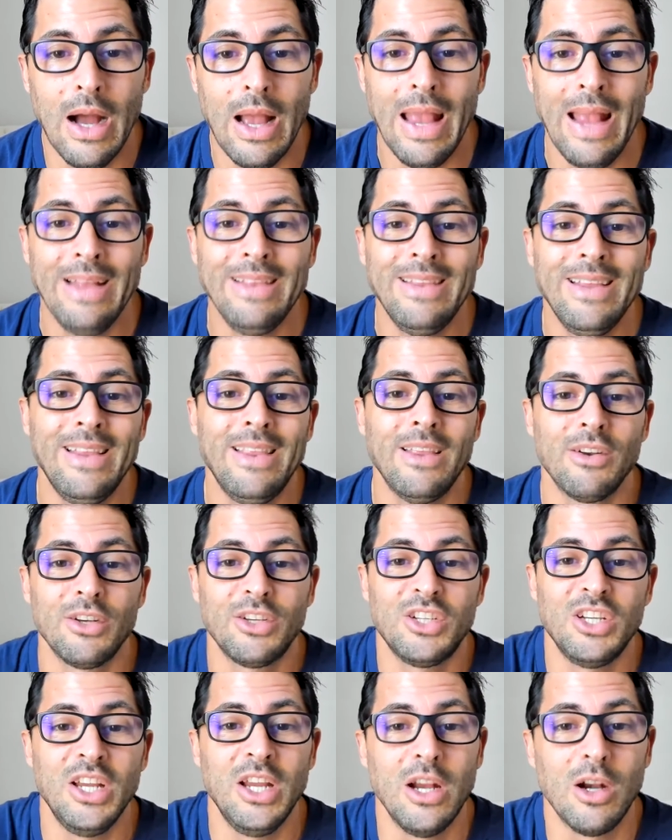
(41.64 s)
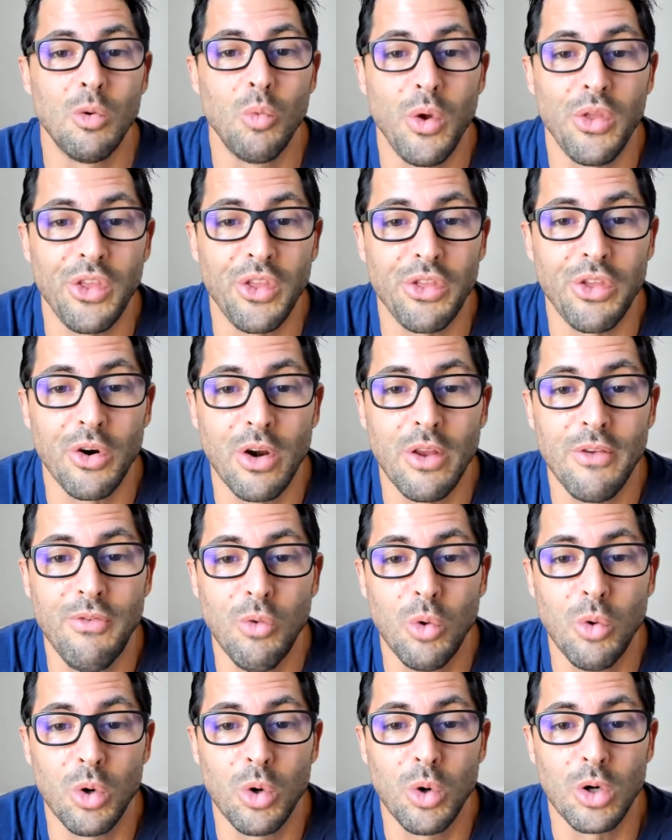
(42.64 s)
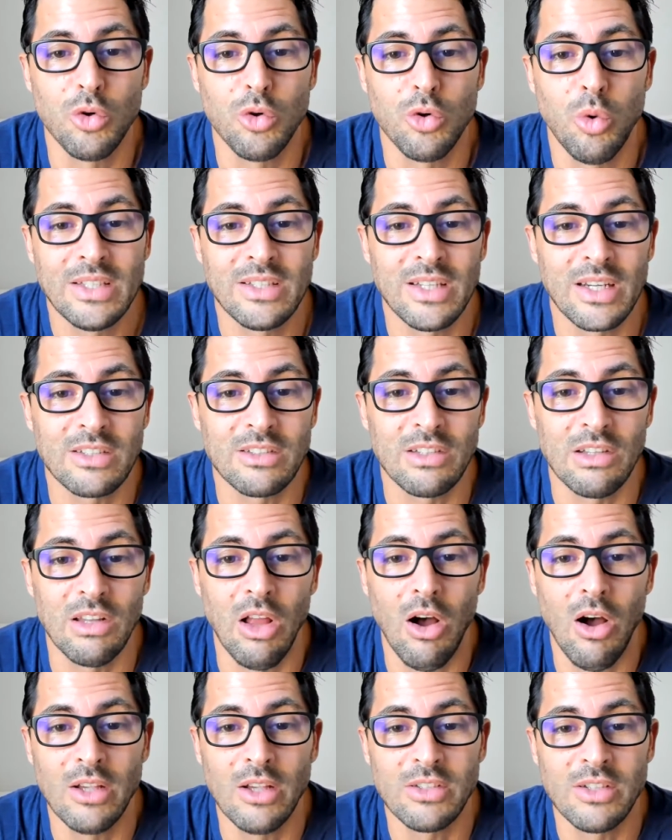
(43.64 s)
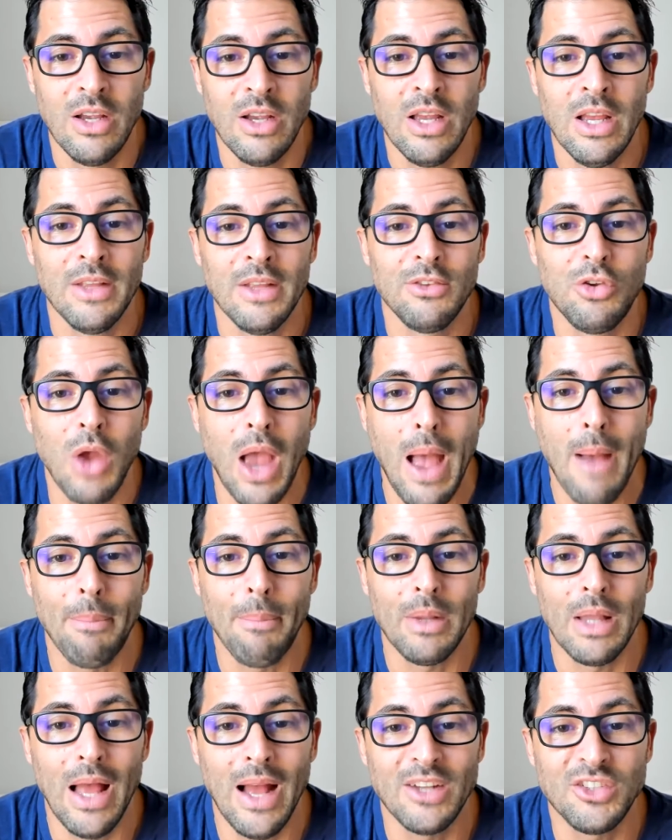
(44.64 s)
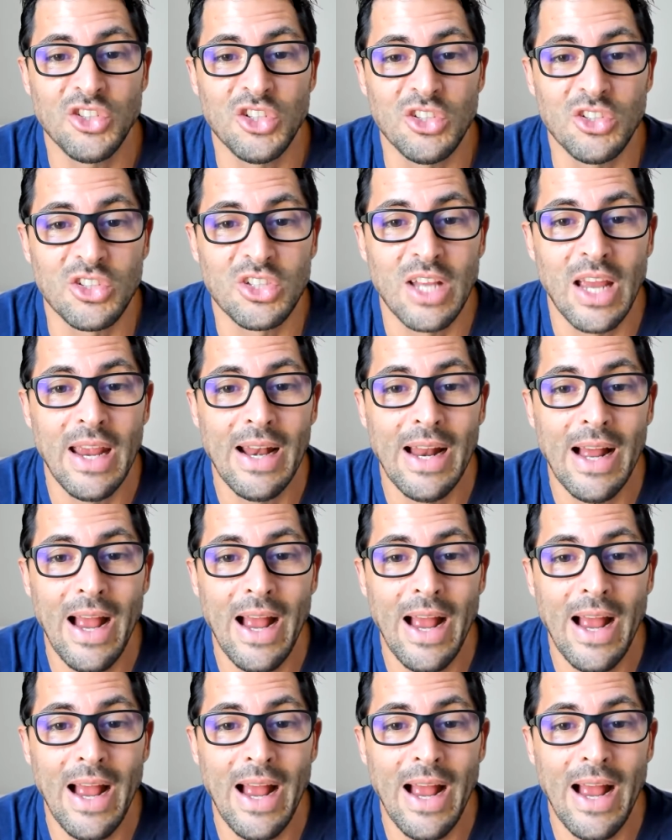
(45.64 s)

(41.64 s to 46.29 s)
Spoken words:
ended this year with a 34-26 loss to Appalachian State.